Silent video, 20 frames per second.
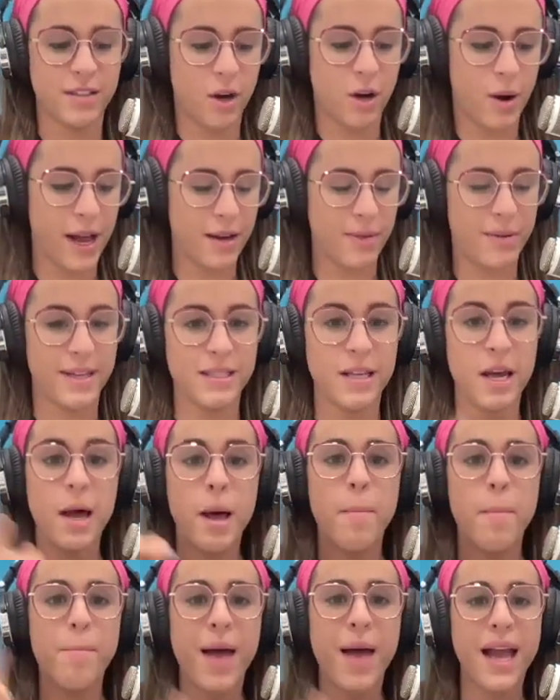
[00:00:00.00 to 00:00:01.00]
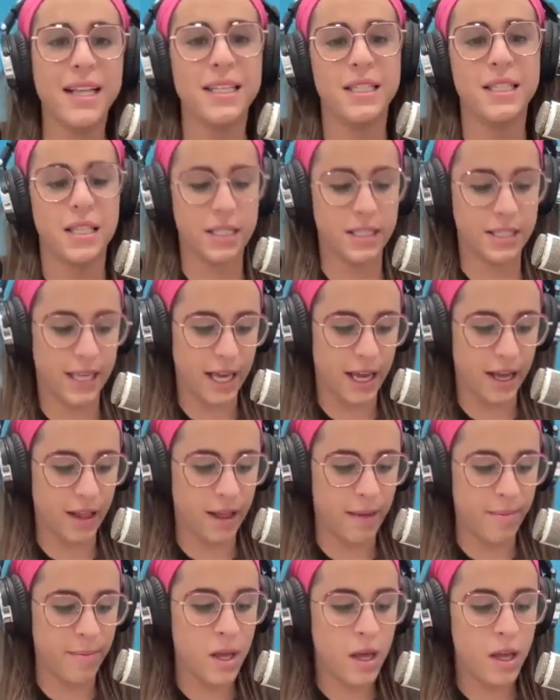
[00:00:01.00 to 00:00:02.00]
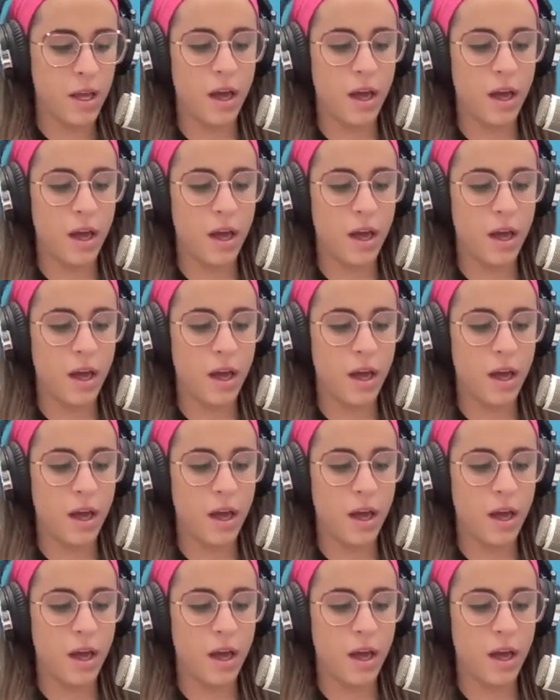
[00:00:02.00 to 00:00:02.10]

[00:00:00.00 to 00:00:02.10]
So anyways, back to the Tehillim.